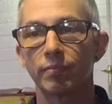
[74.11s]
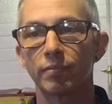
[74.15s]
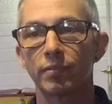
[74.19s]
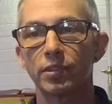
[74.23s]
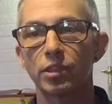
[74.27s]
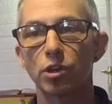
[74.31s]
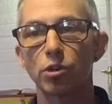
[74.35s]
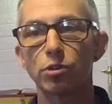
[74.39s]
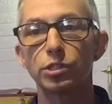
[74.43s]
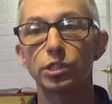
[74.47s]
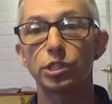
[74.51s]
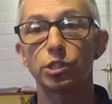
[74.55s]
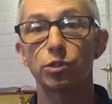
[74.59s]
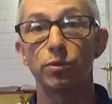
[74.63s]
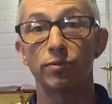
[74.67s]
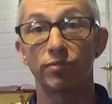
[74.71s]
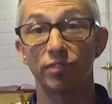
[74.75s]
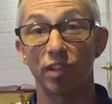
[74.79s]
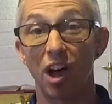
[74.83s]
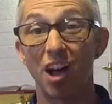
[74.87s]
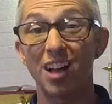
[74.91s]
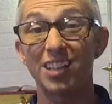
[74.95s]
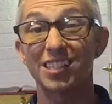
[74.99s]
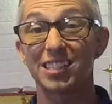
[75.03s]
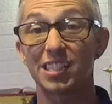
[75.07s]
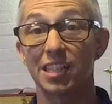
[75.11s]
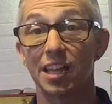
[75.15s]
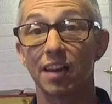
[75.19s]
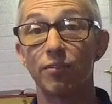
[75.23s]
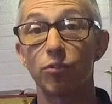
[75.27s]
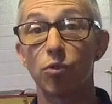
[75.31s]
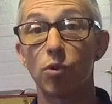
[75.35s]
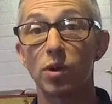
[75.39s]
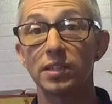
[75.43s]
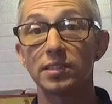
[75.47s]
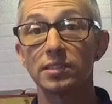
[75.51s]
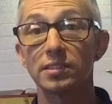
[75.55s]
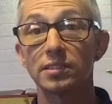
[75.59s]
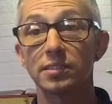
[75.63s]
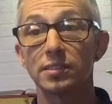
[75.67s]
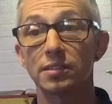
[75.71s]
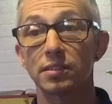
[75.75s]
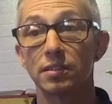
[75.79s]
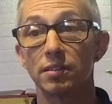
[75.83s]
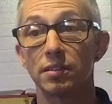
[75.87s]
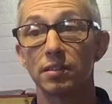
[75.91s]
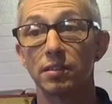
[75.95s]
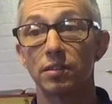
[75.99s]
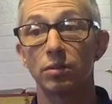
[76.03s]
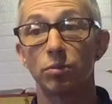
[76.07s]
Those who have lost loved ones
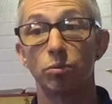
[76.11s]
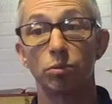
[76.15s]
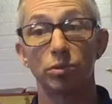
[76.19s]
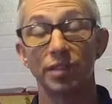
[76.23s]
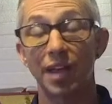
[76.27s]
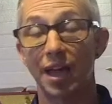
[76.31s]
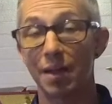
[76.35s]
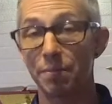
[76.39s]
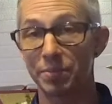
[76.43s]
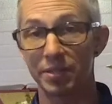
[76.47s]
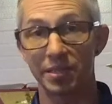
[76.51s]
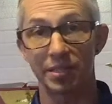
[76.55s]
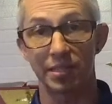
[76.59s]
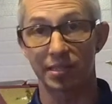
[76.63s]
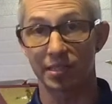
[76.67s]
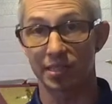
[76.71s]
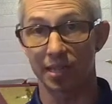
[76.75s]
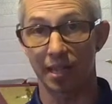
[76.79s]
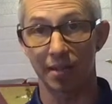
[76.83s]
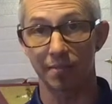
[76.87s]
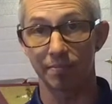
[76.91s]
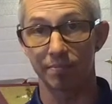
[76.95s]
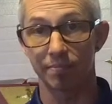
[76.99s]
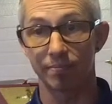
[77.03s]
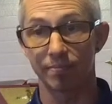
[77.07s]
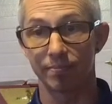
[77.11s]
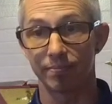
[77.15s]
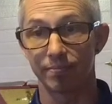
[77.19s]
will not be the same.